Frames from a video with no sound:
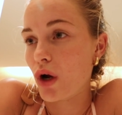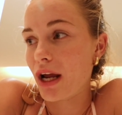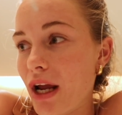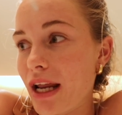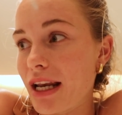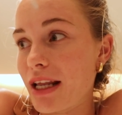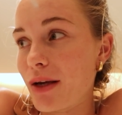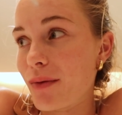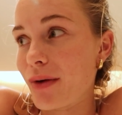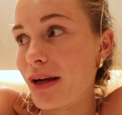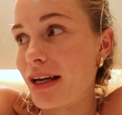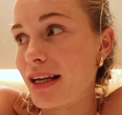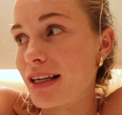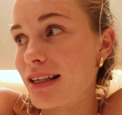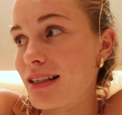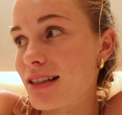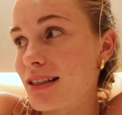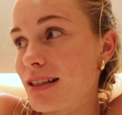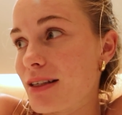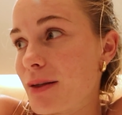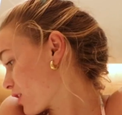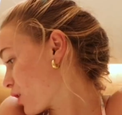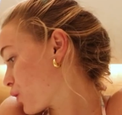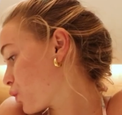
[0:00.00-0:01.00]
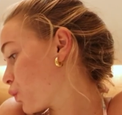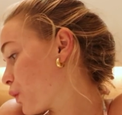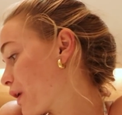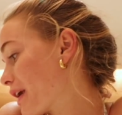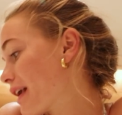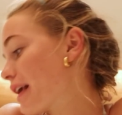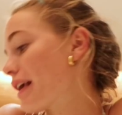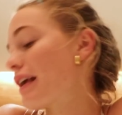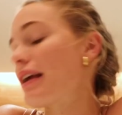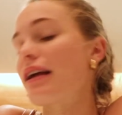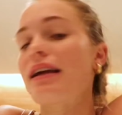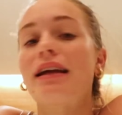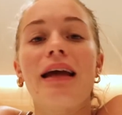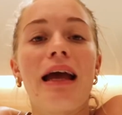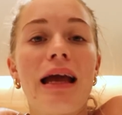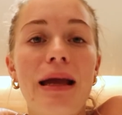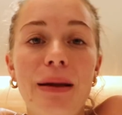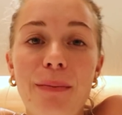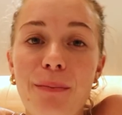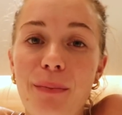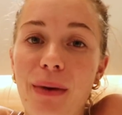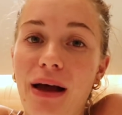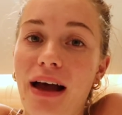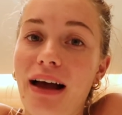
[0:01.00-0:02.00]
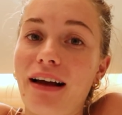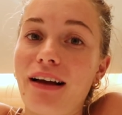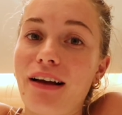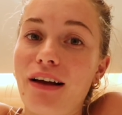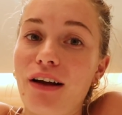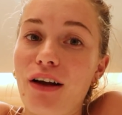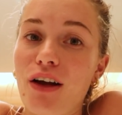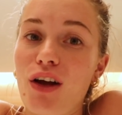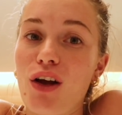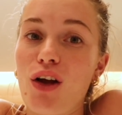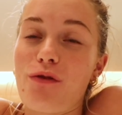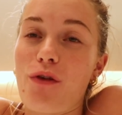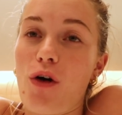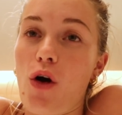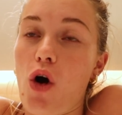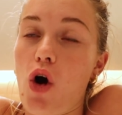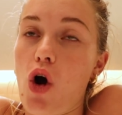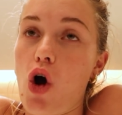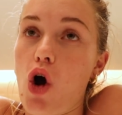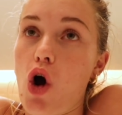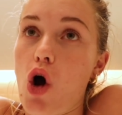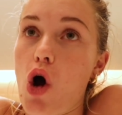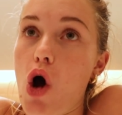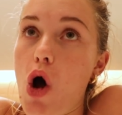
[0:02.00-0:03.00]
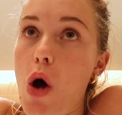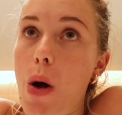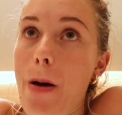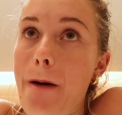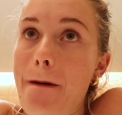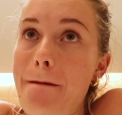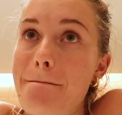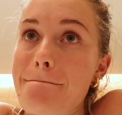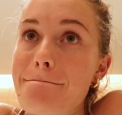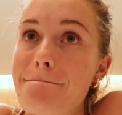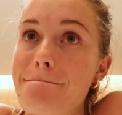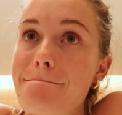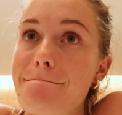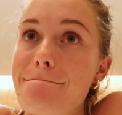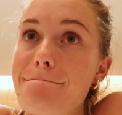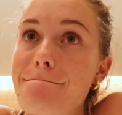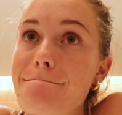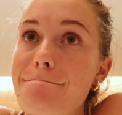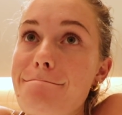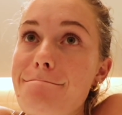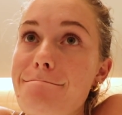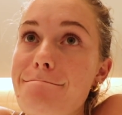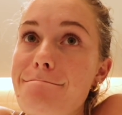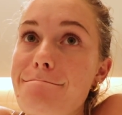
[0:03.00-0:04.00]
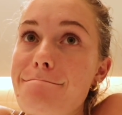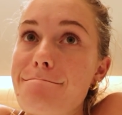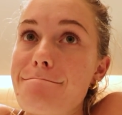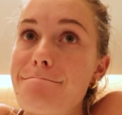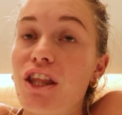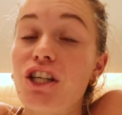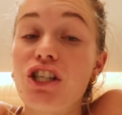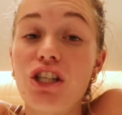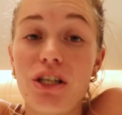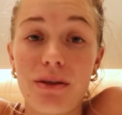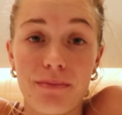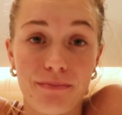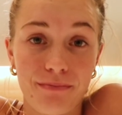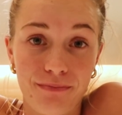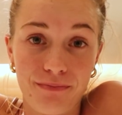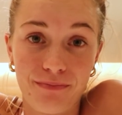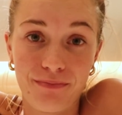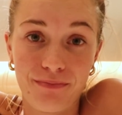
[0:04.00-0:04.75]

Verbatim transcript: Anyways, we came back from the gym